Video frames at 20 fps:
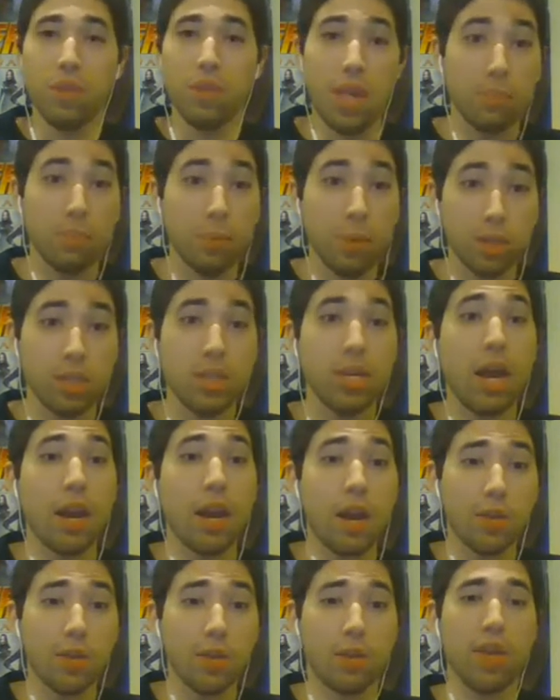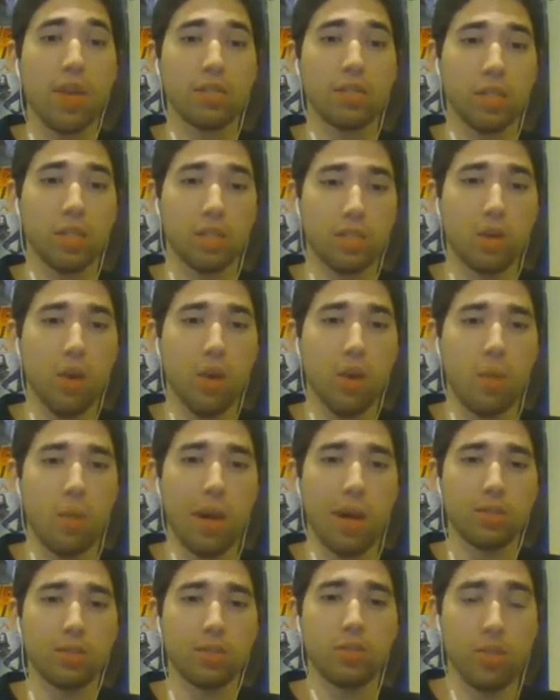And plus, you got other classic Toho
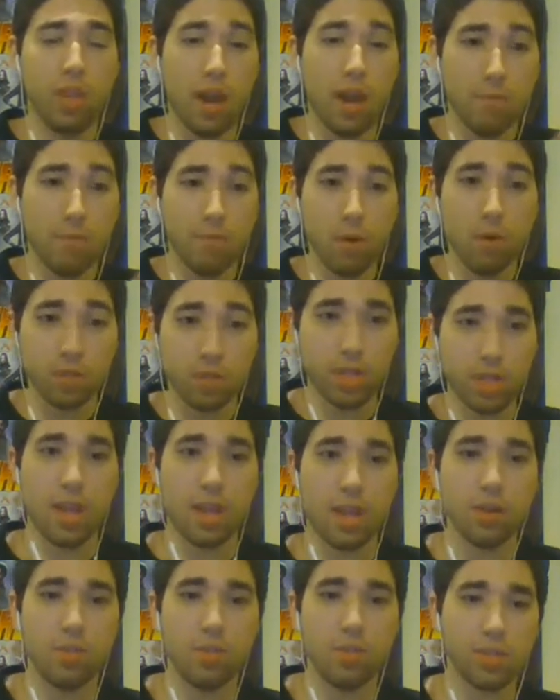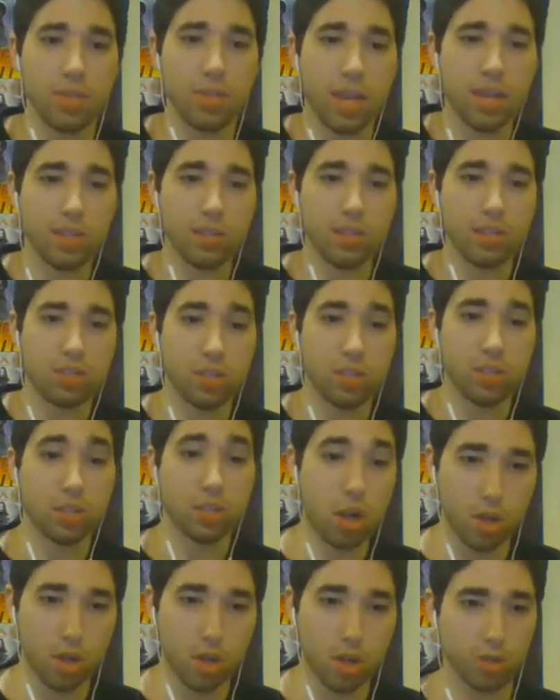monsters. You have Rodan, who is in essence the
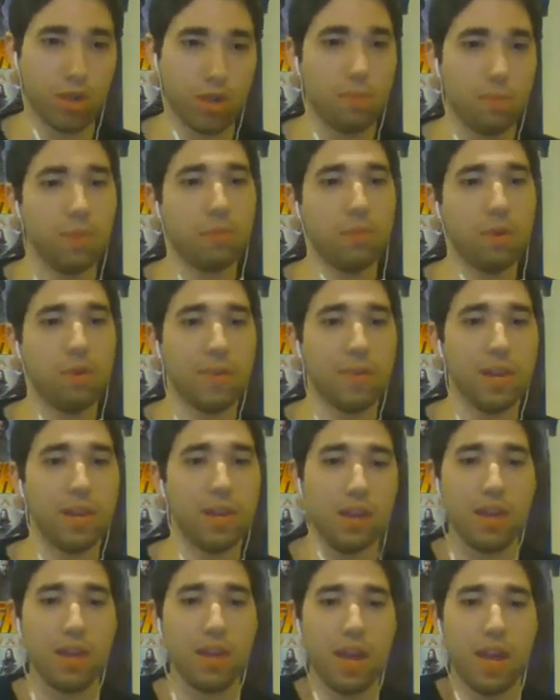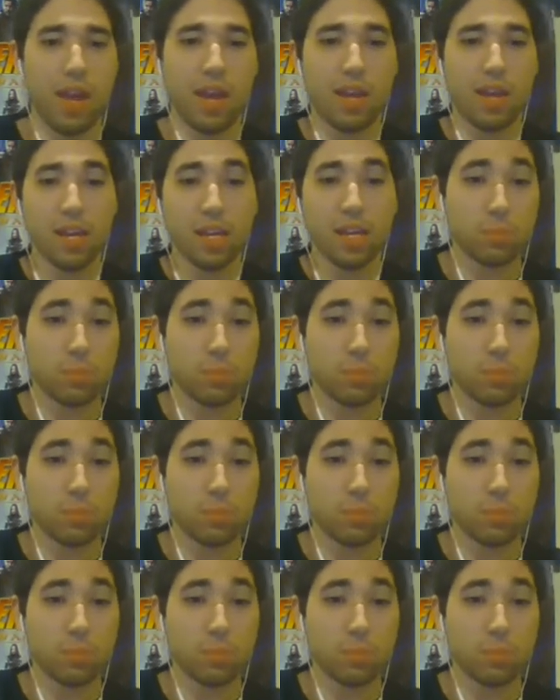Starscream of the movie, and his